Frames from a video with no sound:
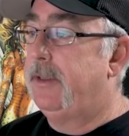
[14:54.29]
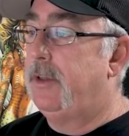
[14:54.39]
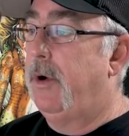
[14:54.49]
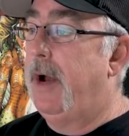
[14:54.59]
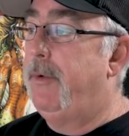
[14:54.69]

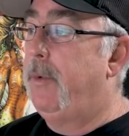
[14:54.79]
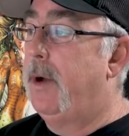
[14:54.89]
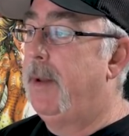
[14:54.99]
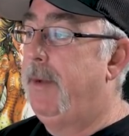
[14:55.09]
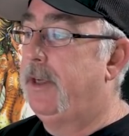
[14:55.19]
So I would
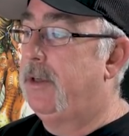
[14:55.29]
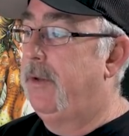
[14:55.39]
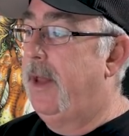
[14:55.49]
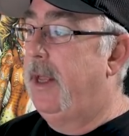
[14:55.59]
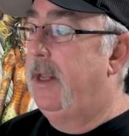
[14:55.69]
want to make sure
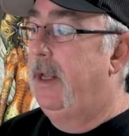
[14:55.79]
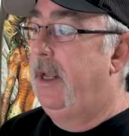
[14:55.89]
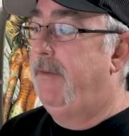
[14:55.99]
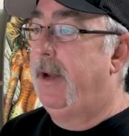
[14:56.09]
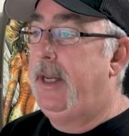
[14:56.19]
that
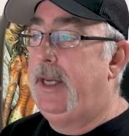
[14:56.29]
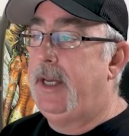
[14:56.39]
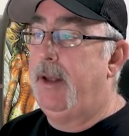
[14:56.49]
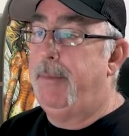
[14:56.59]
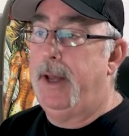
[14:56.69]
if I needed to
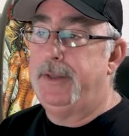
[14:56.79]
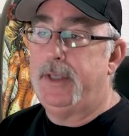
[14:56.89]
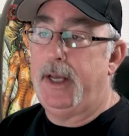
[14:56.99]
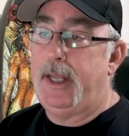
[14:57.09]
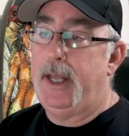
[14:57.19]
get pets,
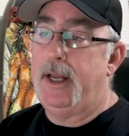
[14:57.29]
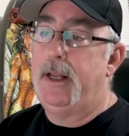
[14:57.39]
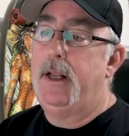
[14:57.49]
I can.